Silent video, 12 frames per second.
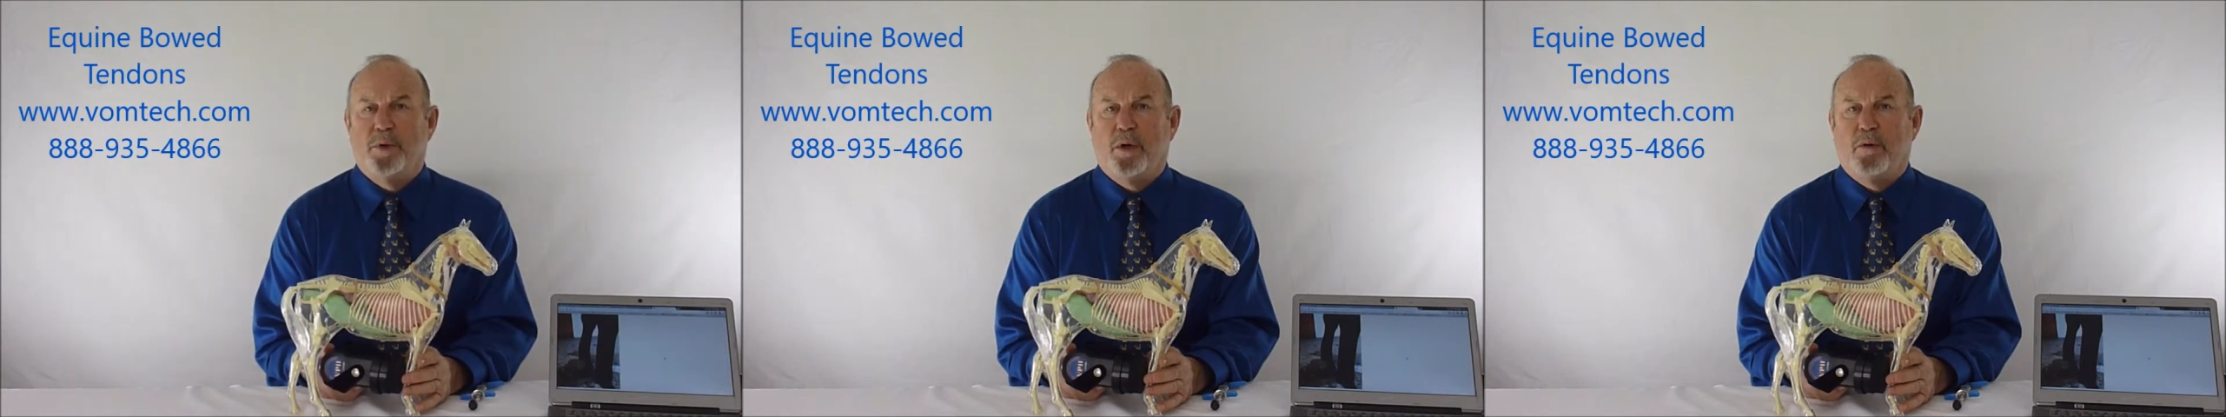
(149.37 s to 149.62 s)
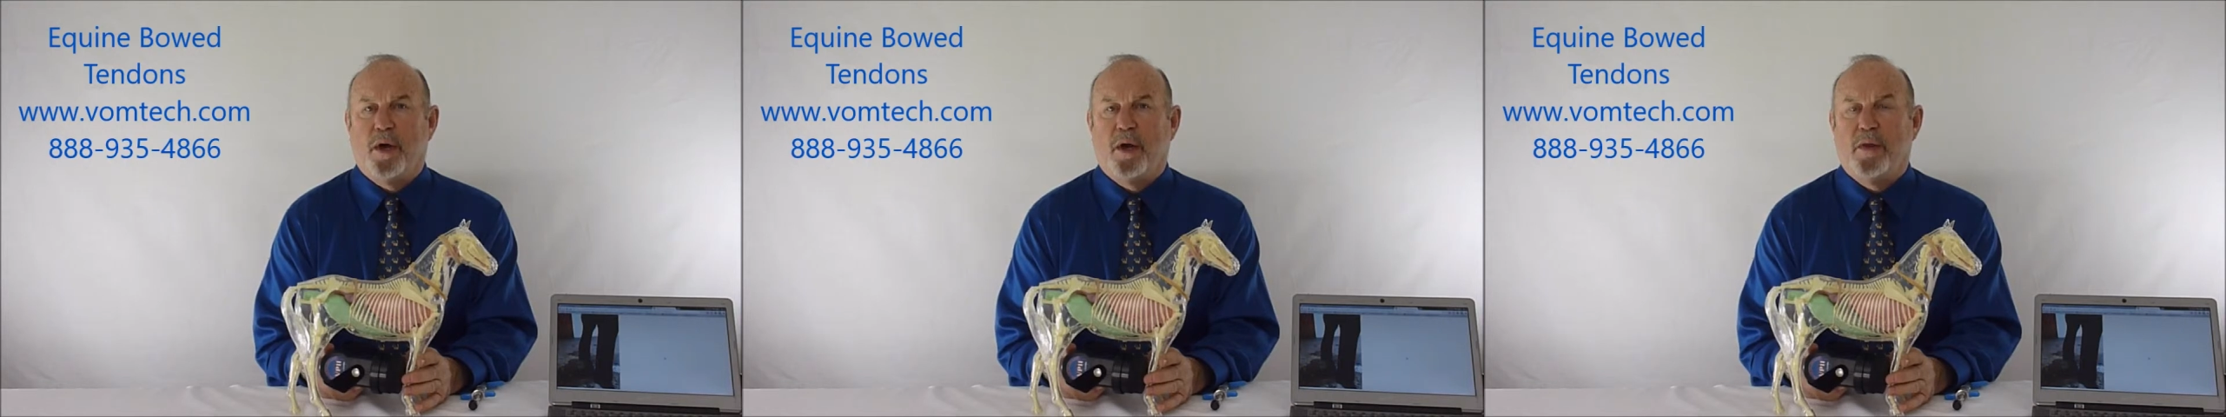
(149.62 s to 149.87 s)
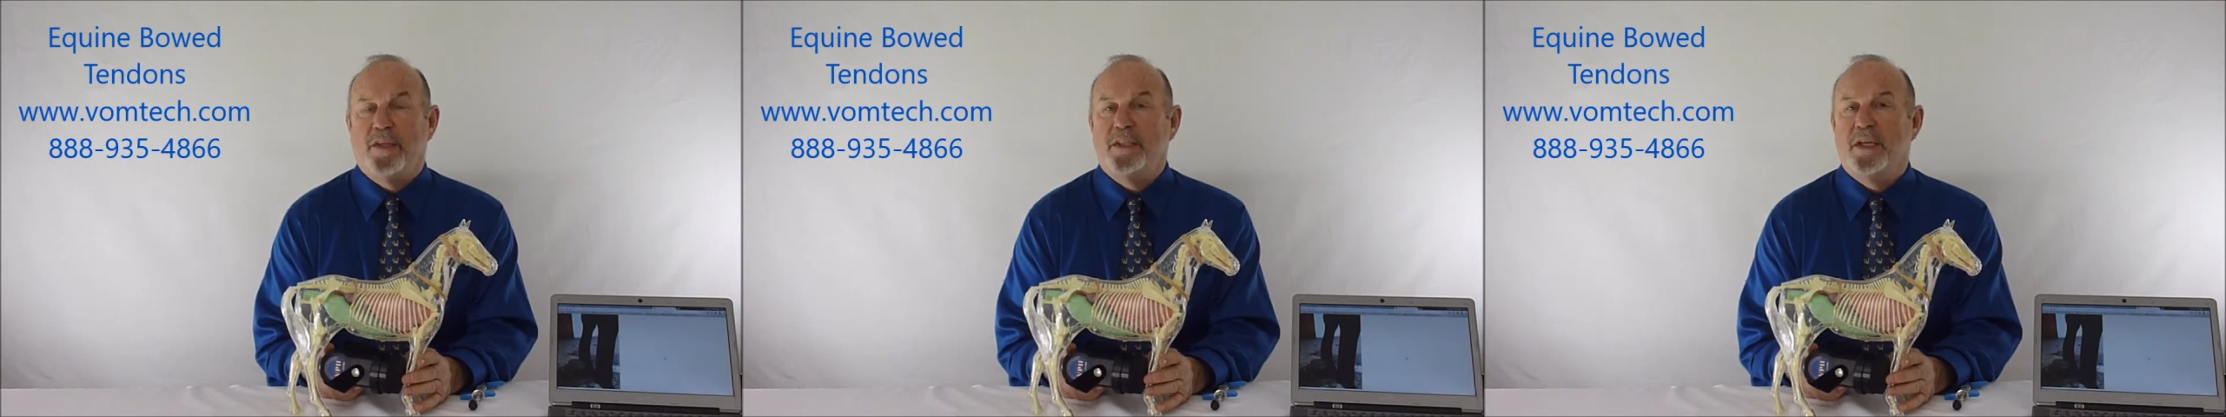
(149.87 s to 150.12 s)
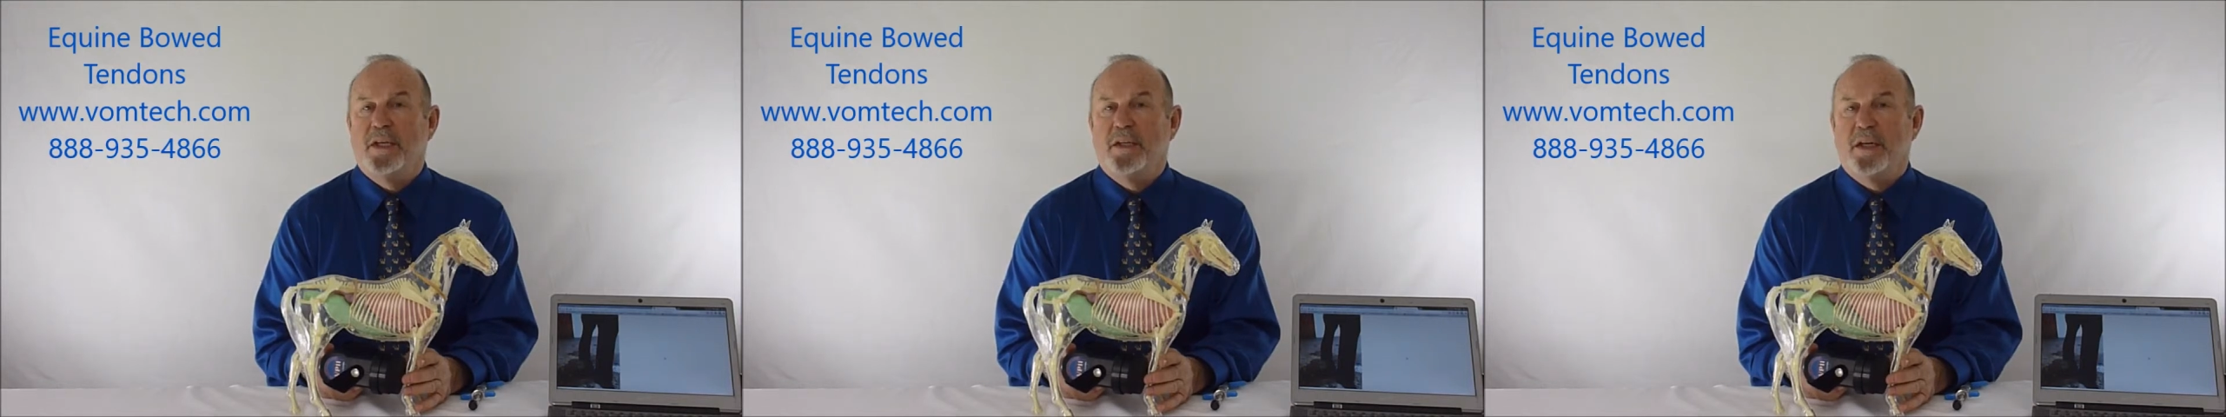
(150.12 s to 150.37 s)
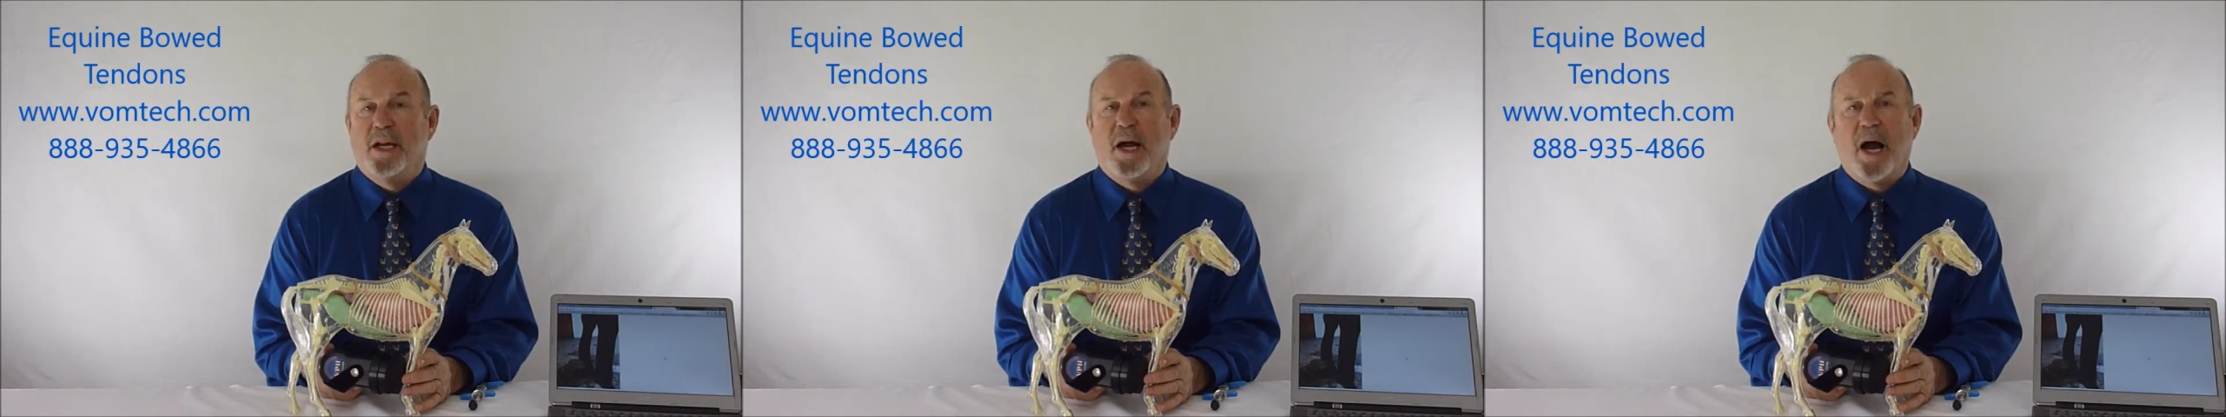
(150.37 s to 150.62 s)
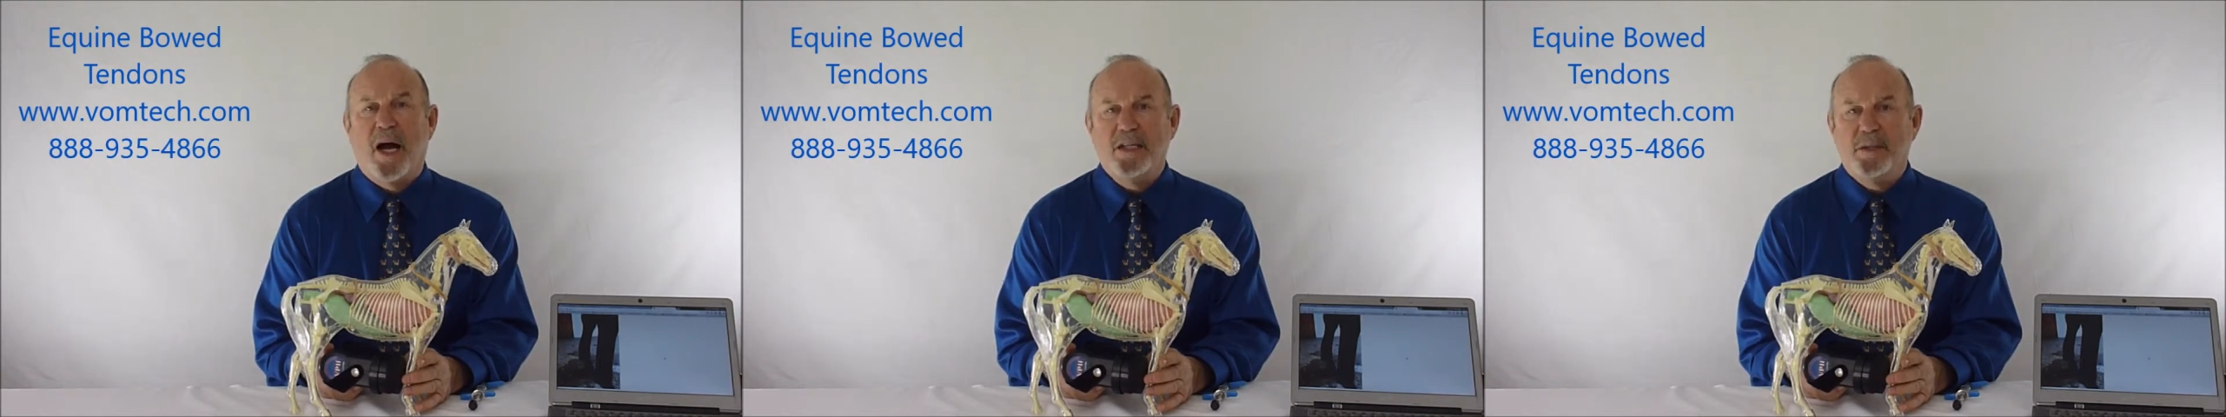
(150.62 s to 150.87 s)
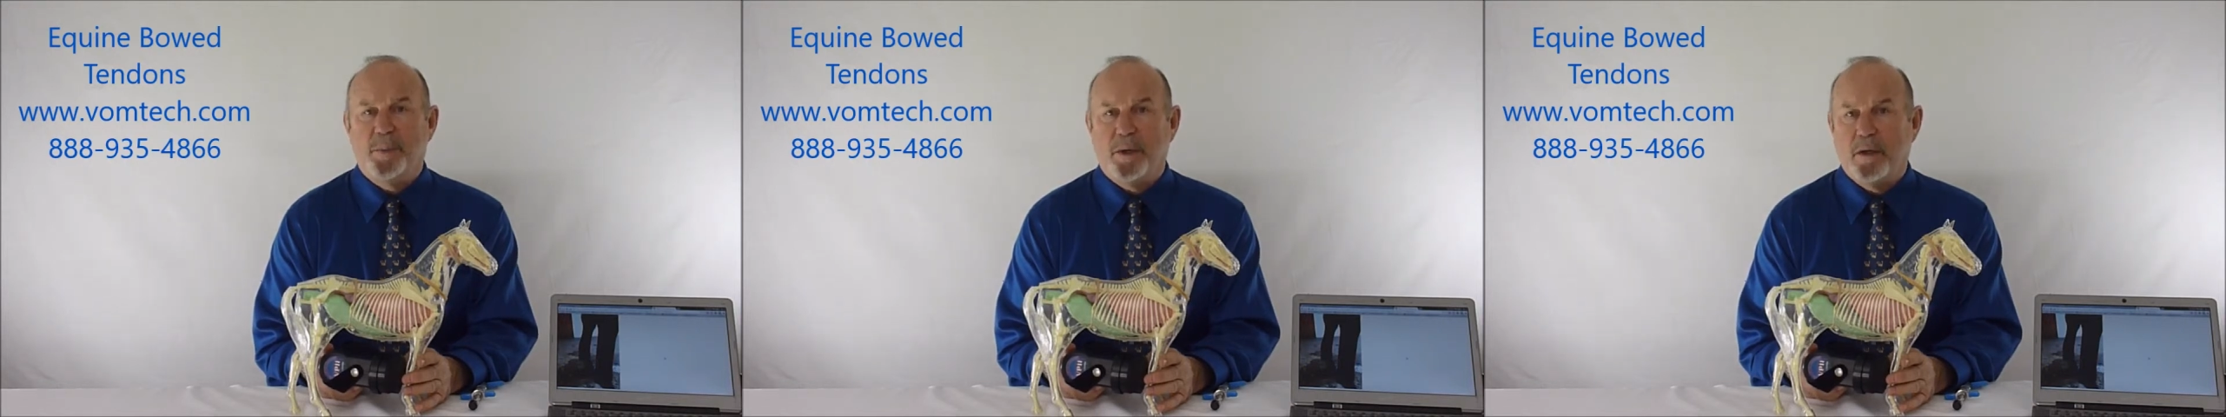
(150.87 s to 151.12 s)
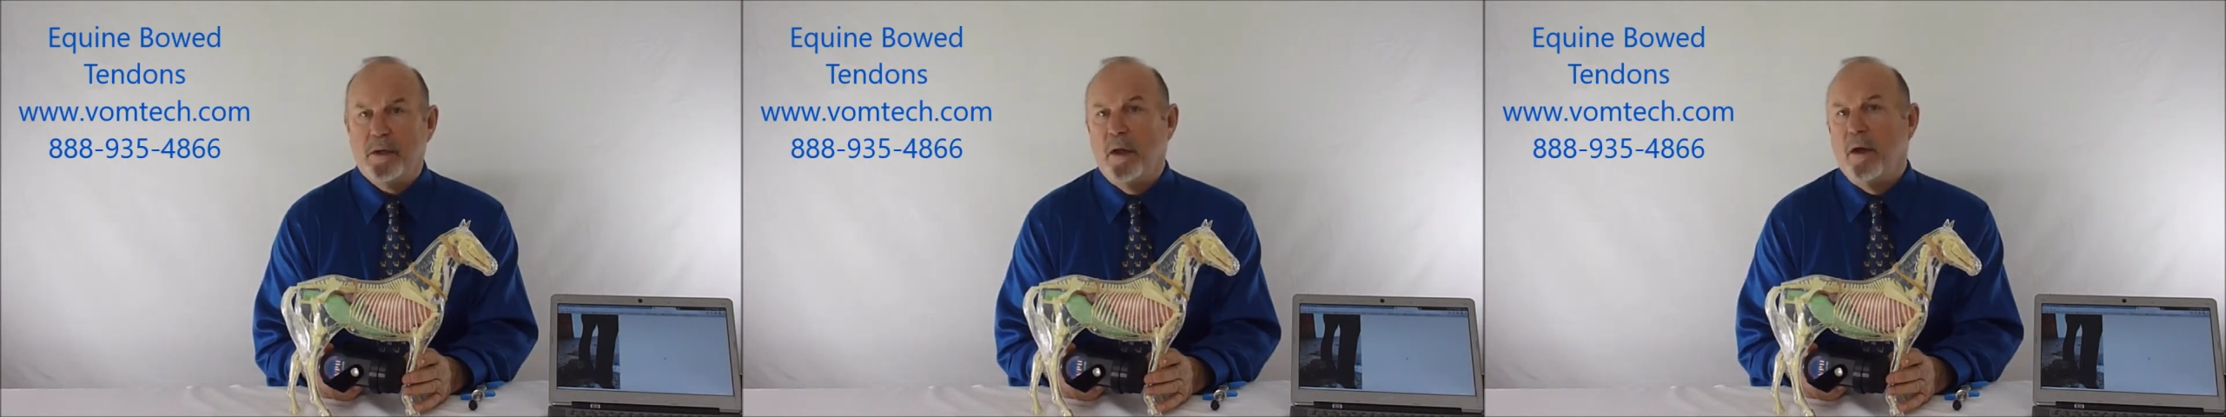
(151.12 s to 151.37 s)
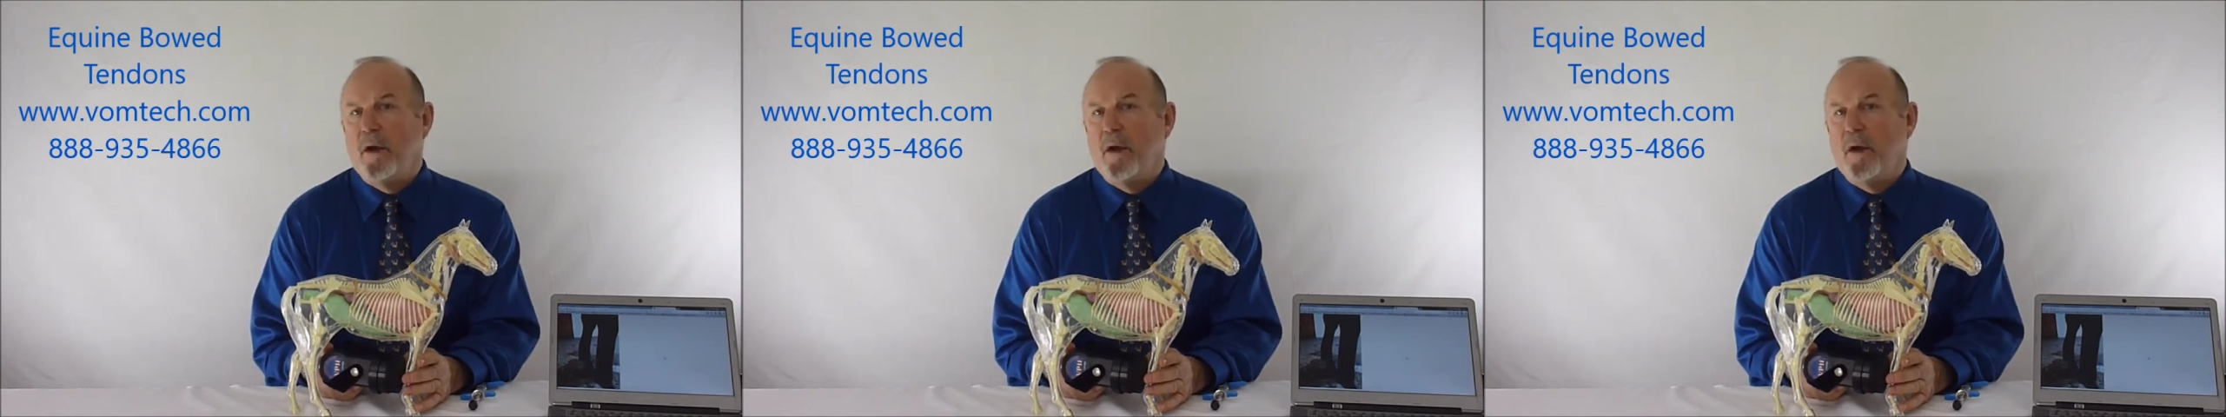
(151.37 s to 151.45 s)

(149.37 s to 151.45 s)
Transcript: put it right on the tendon at a high speed